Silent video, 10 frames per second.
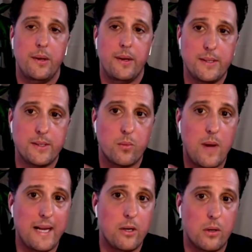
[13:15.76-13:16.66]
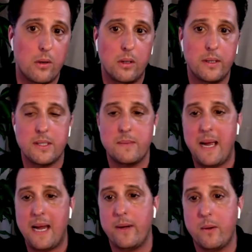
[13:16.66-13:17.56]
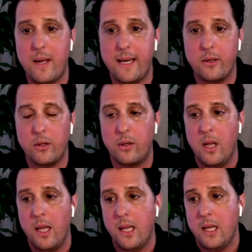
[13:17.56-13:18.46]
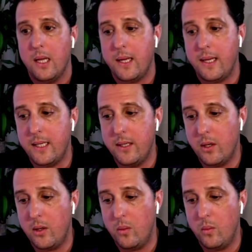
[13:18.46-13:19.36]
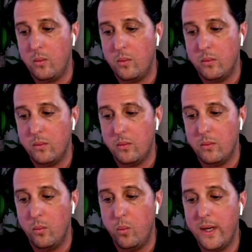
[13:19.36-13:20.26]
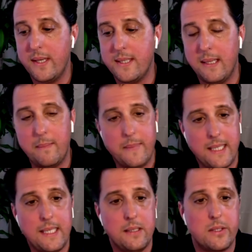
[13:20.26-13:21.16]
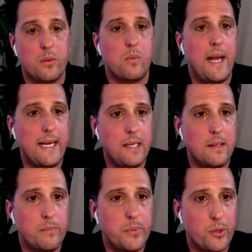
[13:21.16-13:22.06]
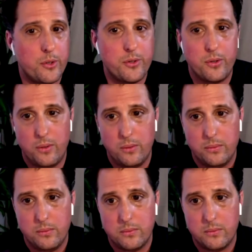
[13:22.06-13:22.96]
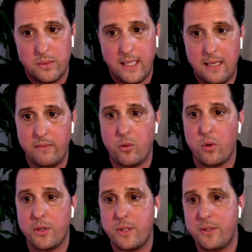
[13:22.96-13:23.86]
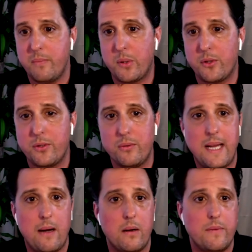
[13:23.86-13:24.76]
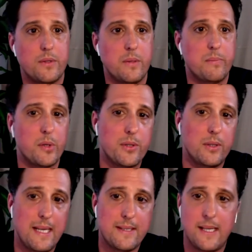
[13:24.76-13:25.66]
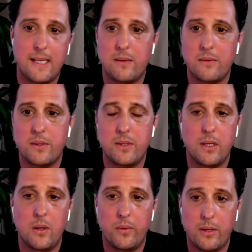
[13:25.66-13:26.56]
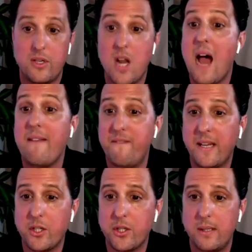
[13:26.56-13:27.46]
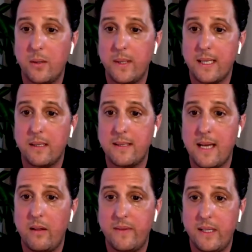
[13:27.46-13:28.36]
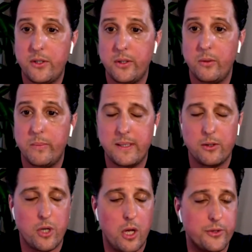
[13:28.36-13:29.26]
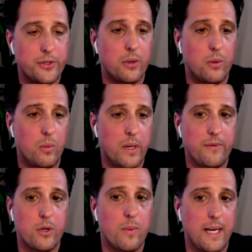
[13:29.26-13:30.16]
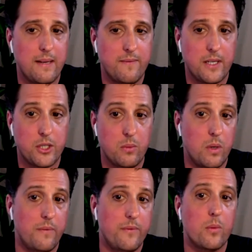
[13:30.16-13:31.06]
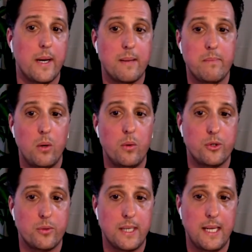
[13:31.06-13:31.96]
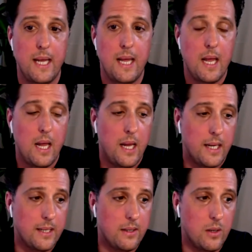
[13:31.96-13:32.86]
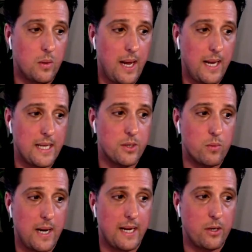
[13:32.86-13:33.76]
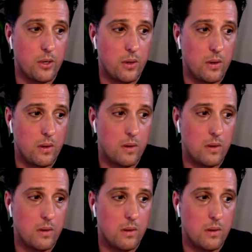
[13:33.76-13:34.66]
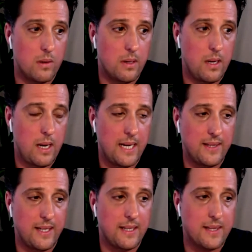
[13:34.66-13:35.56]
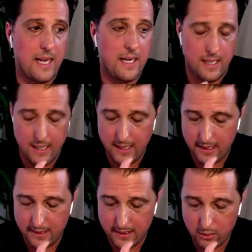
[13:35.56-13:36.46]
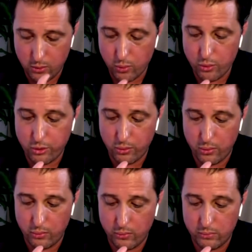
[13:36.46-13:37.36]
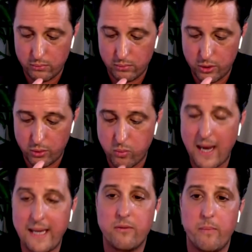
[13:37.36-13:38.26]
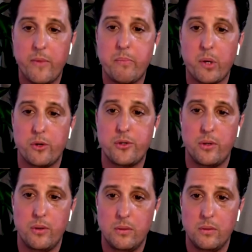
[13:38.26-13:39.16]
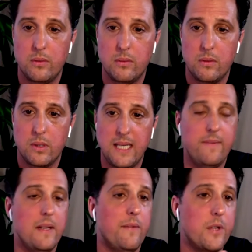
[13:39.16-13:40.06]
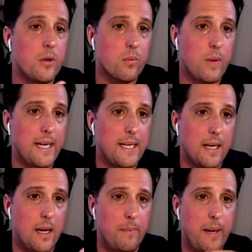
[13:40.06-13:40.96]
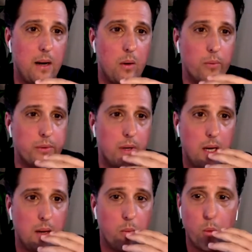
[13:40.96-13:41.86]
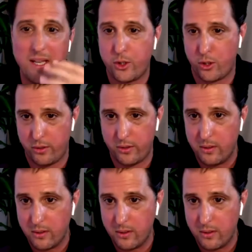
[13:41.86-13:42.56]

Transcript: is a writer or an aspiring writer, you know, what does it mean to write personal? Right now, of course, there's the personal narrative, there's the personal essay, there's, you know, there's nonfiction that we can delve into, but there's also, what if you're writing fiction? What if you're writing poetry? You know, and as a writer, I think that it is crucial to write from the personal. Even if you're writing about a wizard